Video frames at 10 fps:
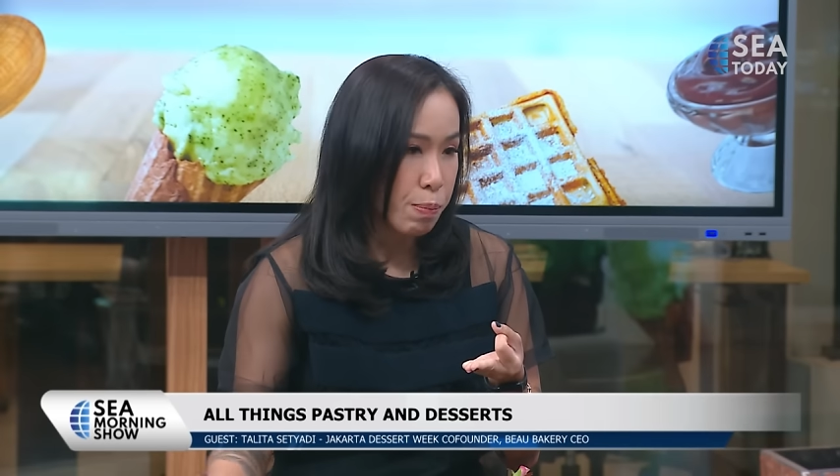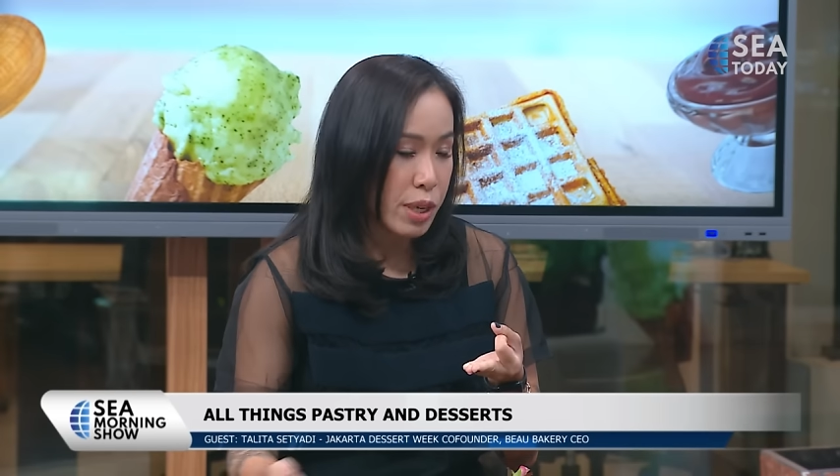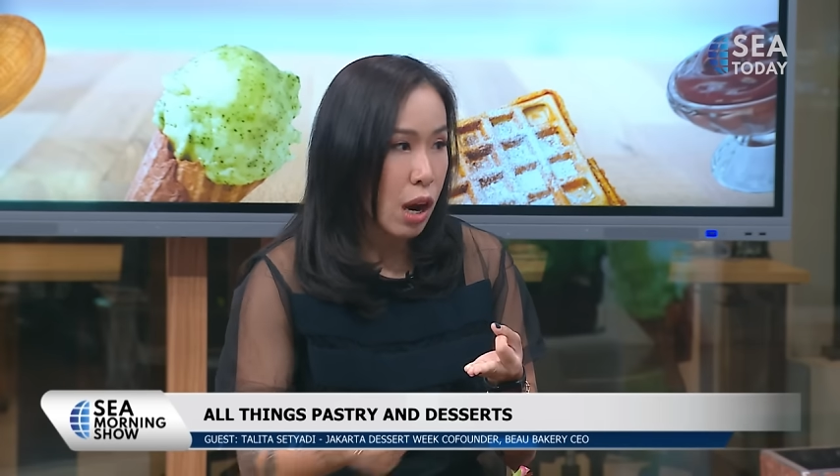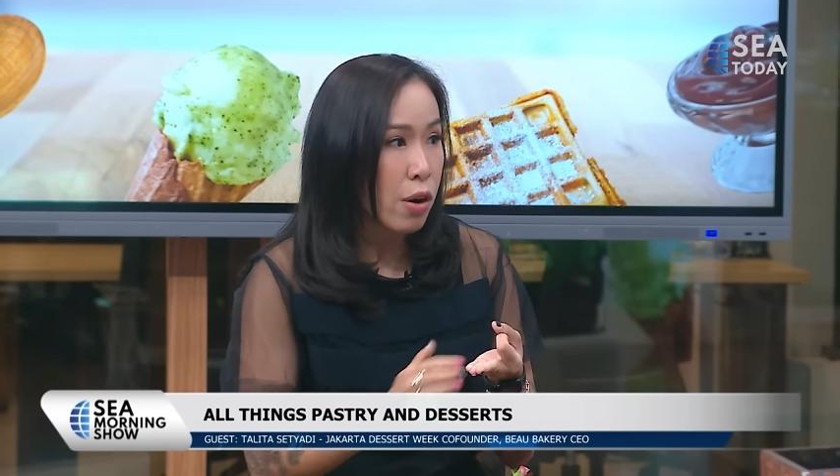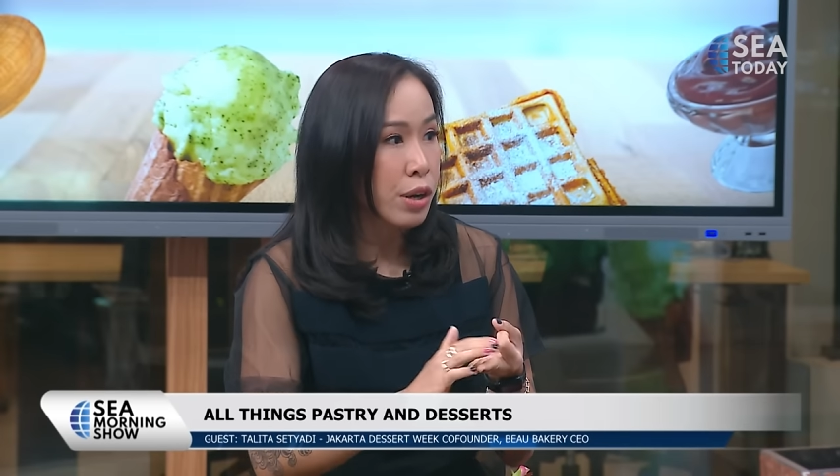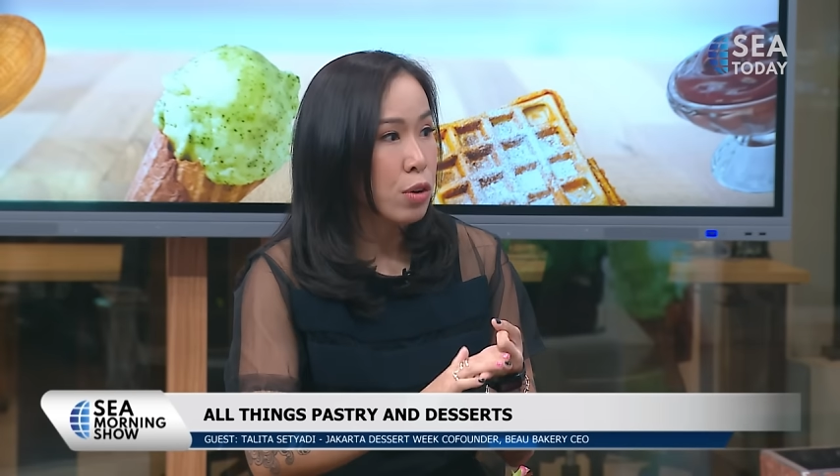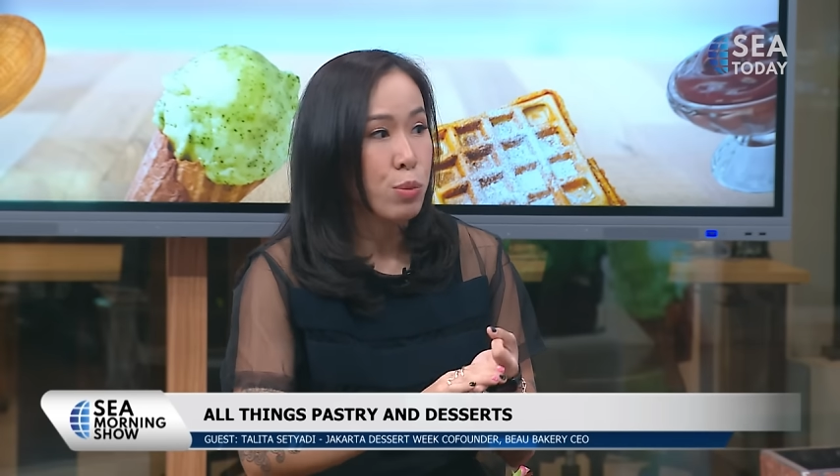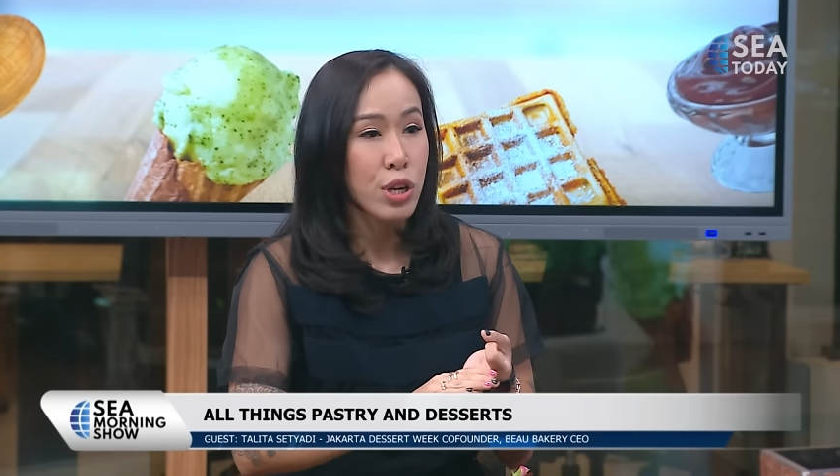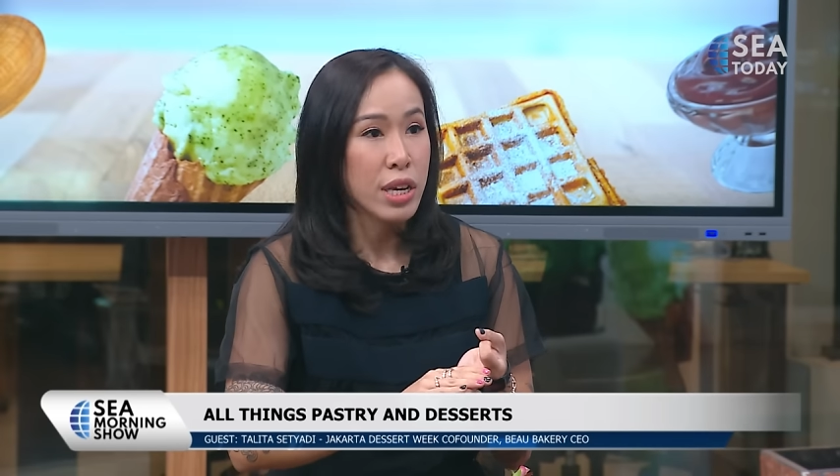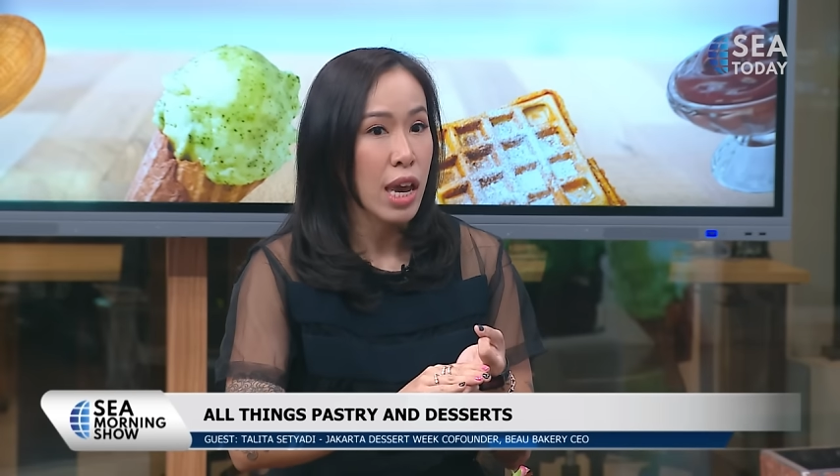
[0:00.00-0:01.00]
PR and
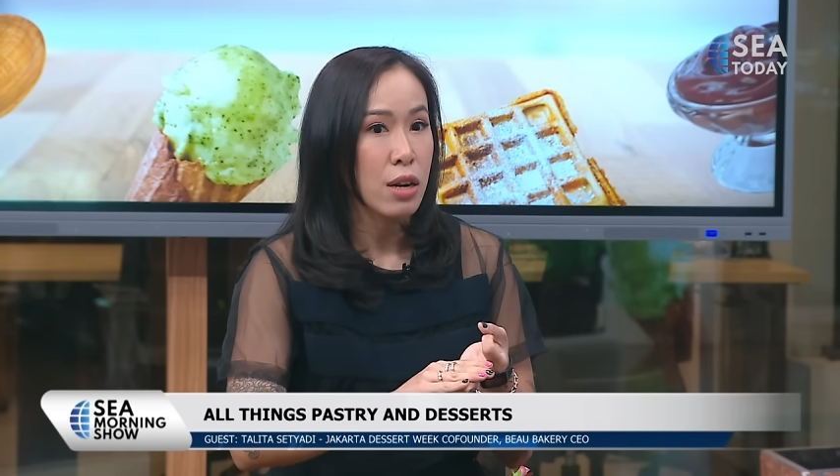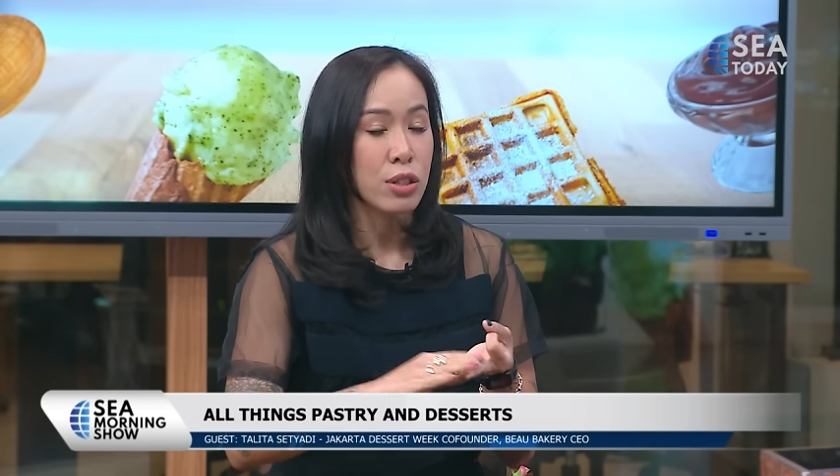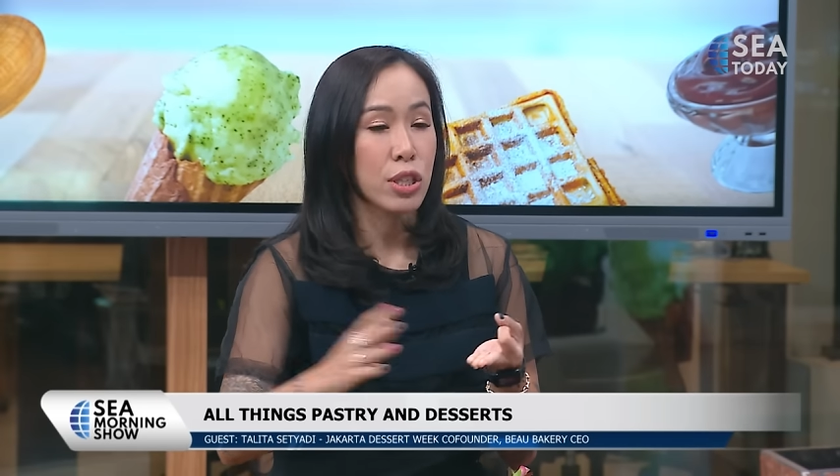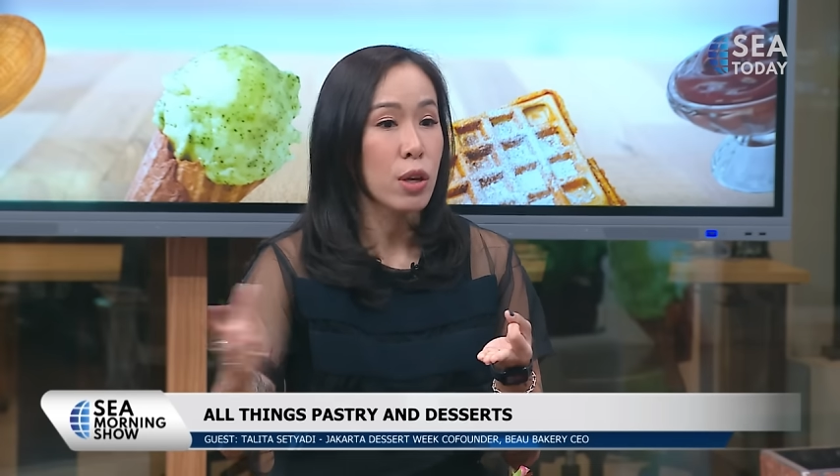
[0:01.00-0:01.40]
communicators.